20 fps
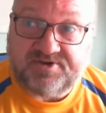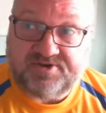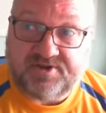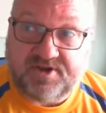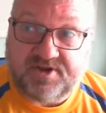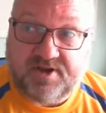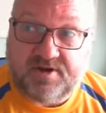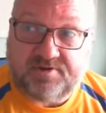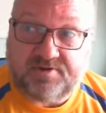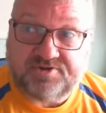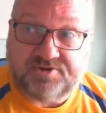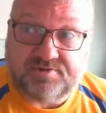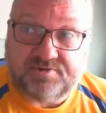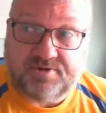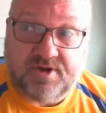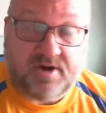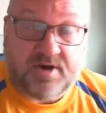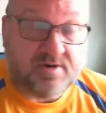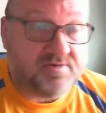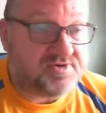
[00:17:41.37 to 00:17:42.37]
to the cultural
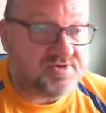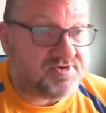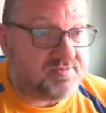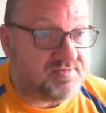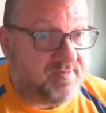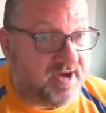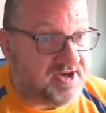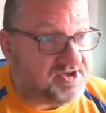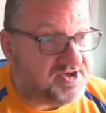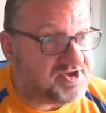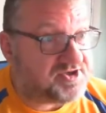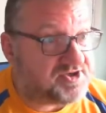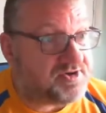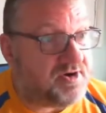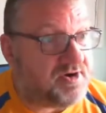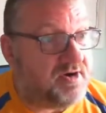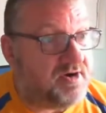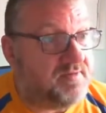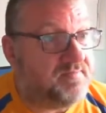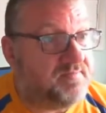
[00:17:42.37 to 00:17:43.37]
goals remains
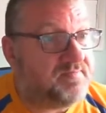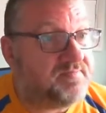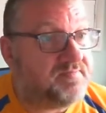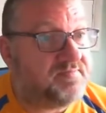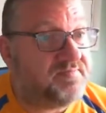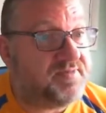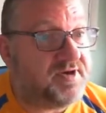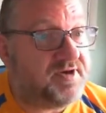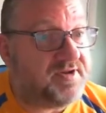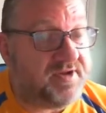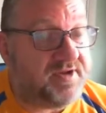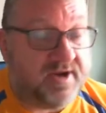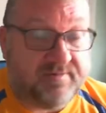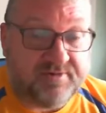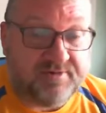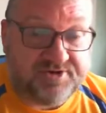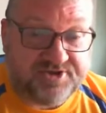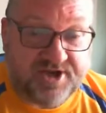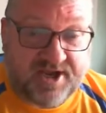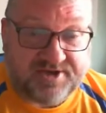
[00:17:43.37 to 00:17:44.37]
strong, but they
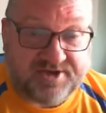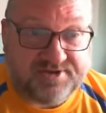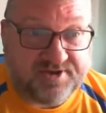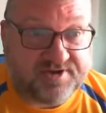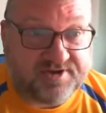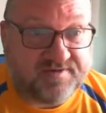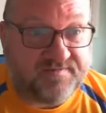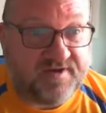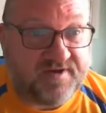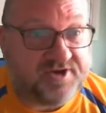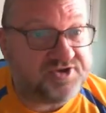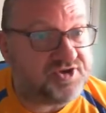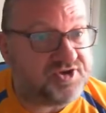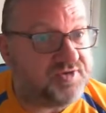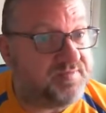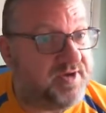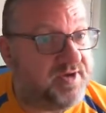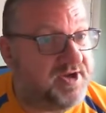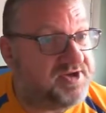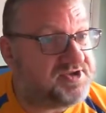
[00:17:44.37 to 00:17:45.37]
reject the
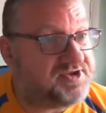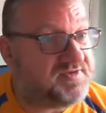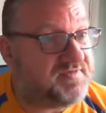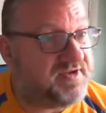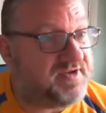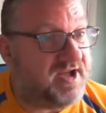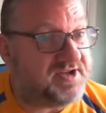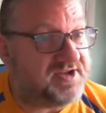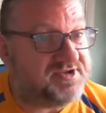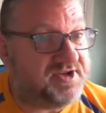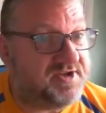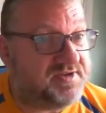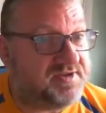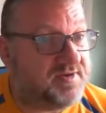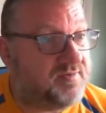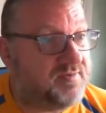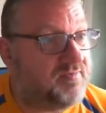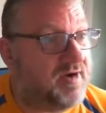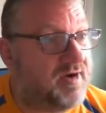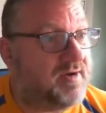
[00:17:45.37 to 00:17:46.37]
conventional means of getting
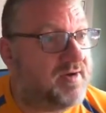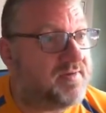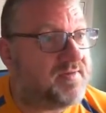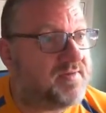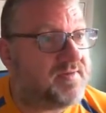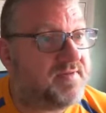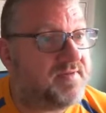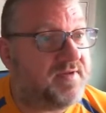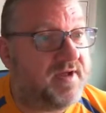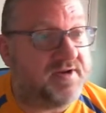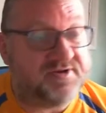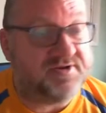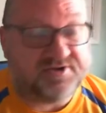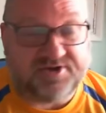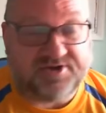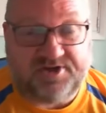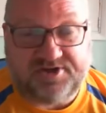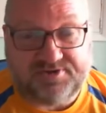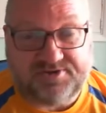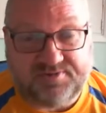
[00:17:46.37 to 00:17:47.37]
the wealth and
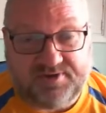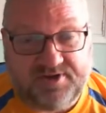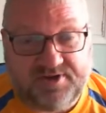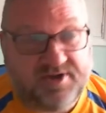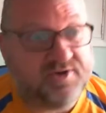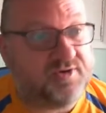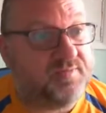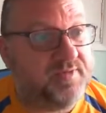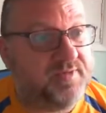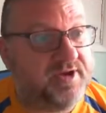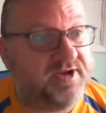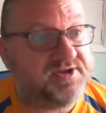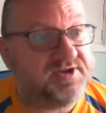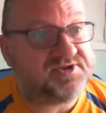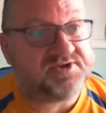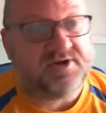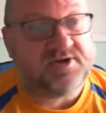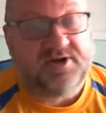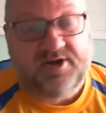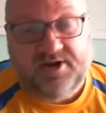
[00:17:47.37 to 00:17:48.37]
turn to illegal
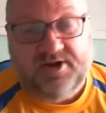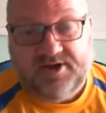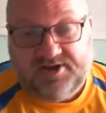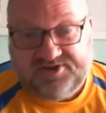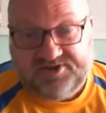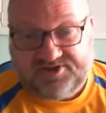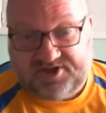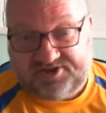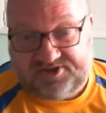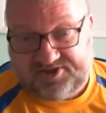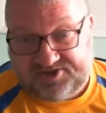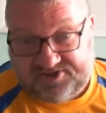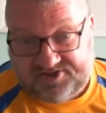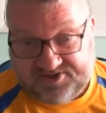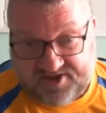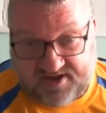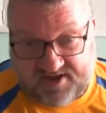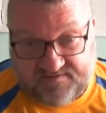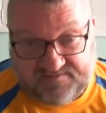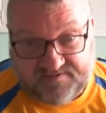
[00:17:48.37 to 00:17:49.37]
means such as
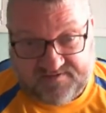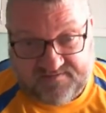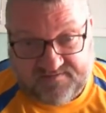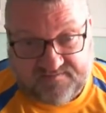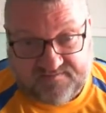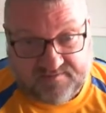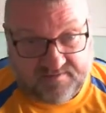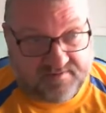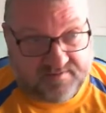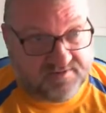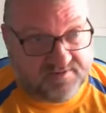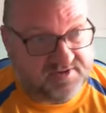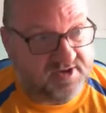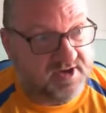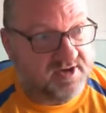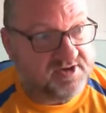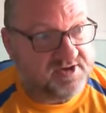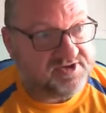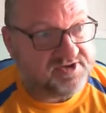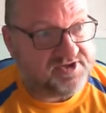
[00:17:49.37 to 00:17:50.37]
theft and fraud.
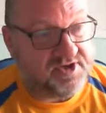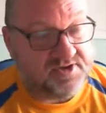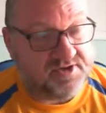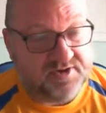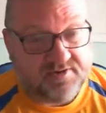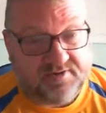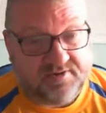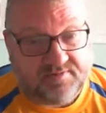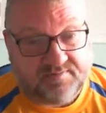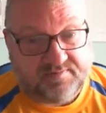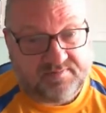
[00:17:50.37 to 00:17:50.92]
So your